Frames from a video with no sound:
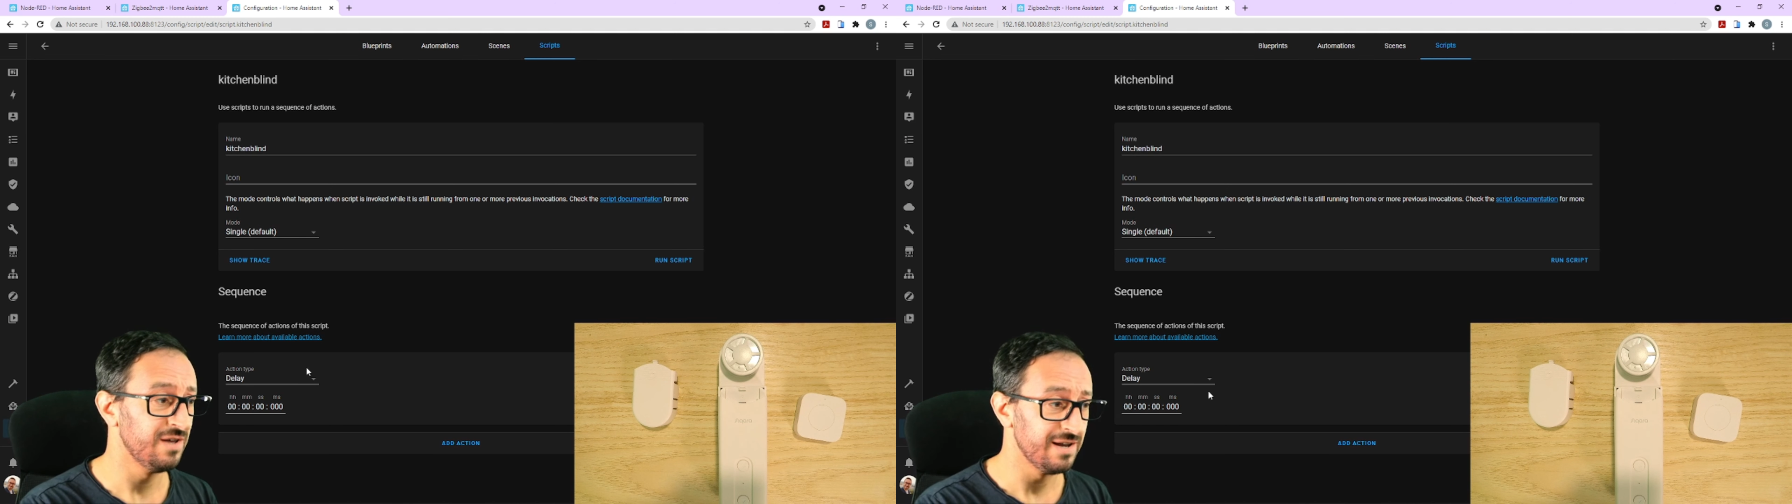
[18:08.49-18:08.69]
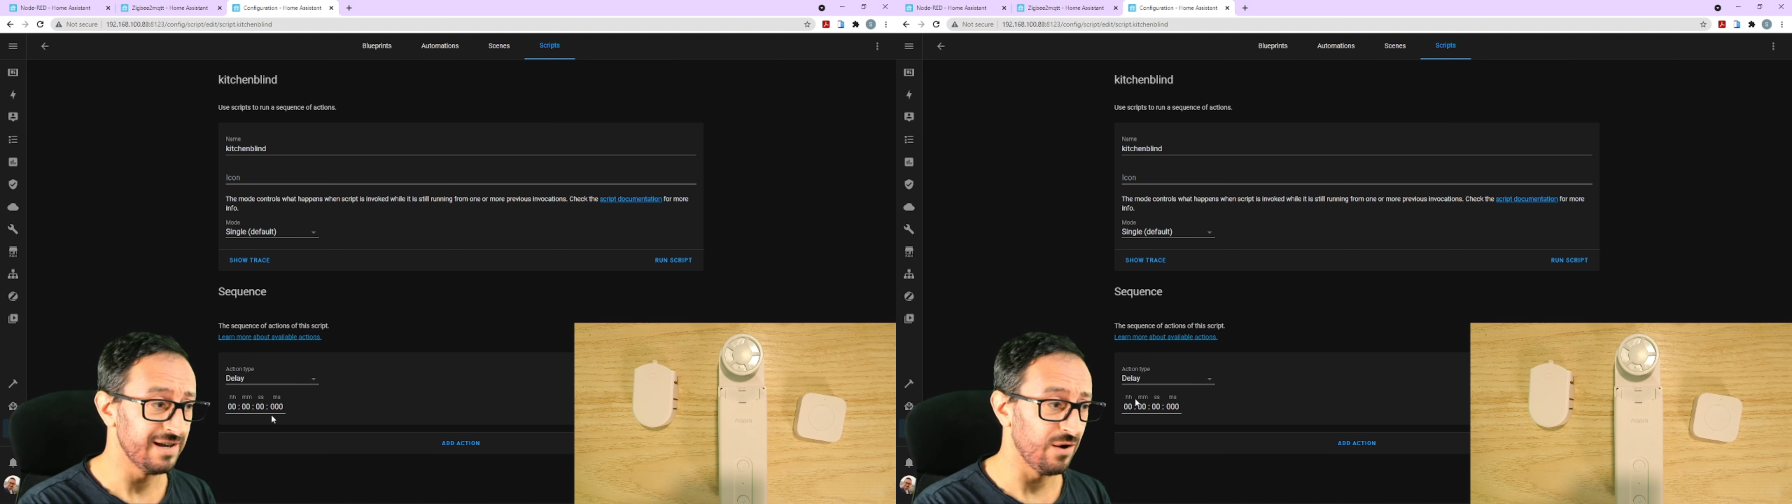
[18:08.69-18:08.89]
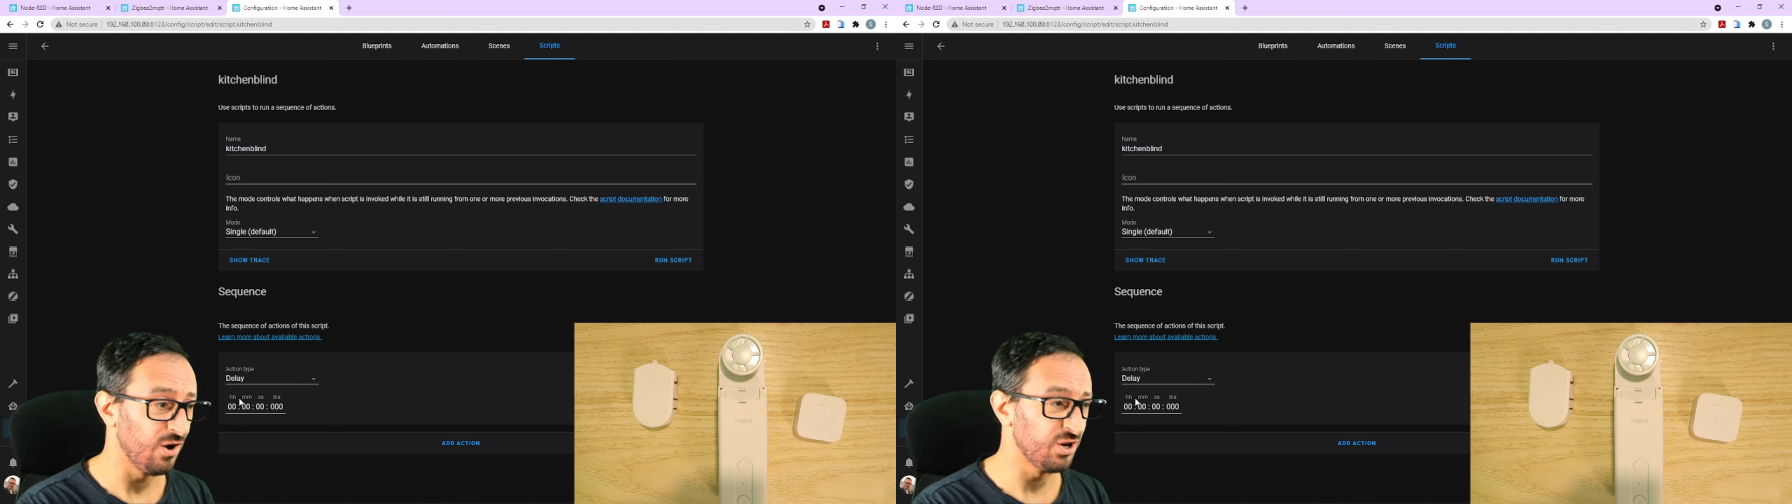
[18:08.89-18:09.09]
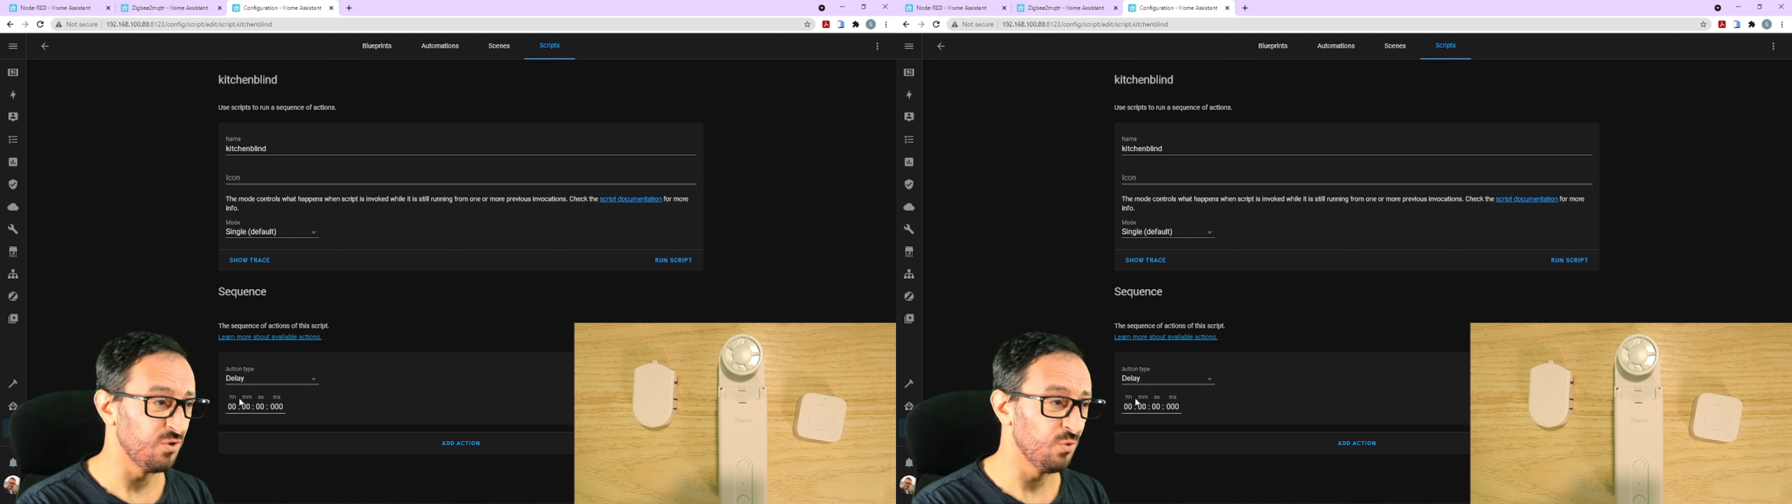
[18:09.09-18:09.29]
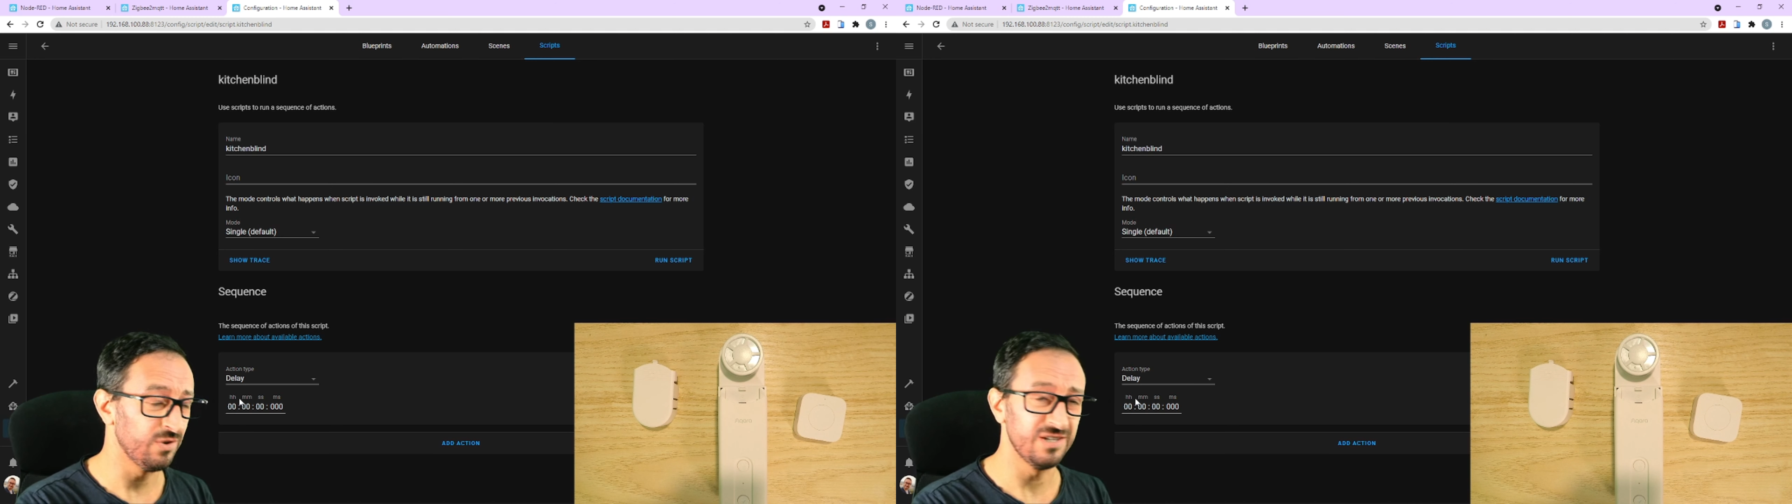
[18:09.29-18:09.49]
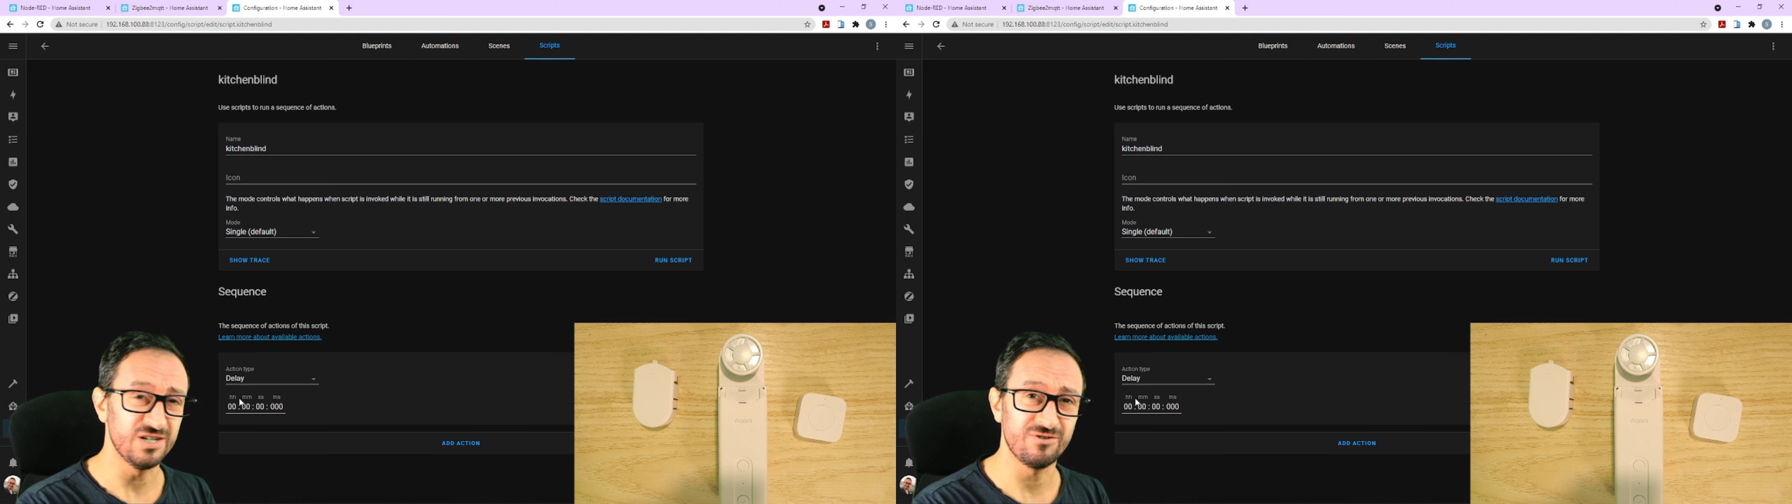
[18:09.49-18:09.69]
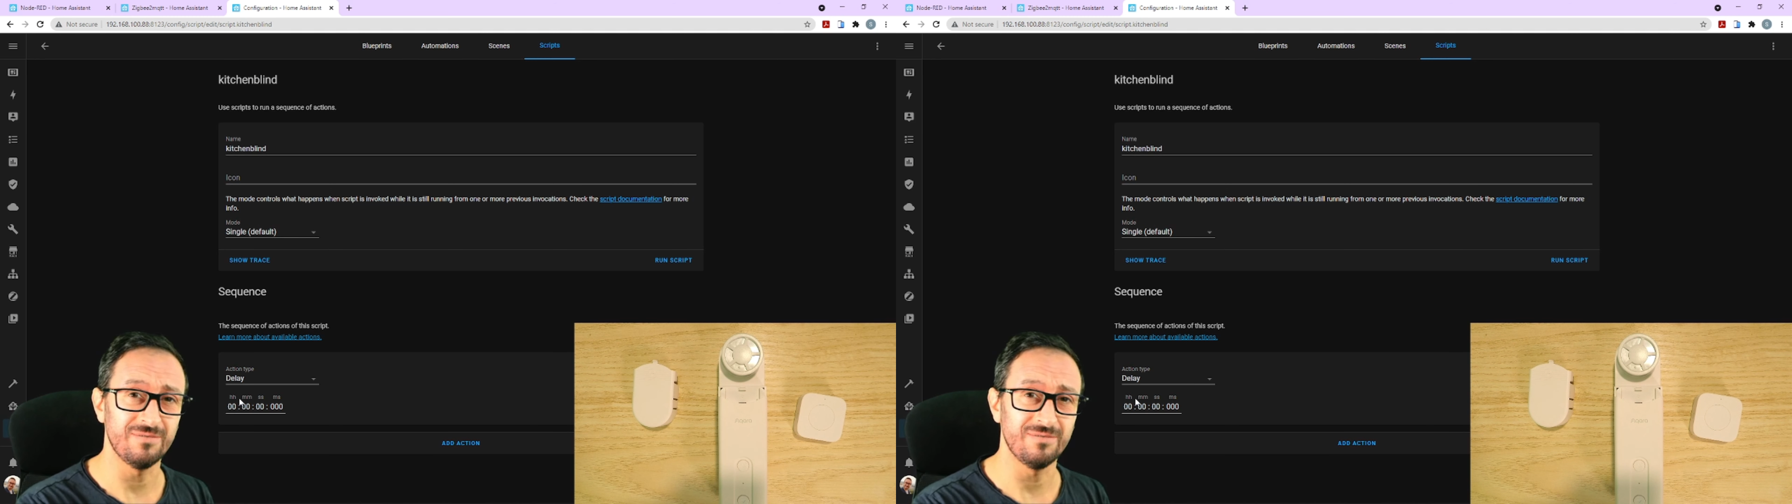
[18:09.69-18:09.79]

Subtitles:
Now, I don't want the script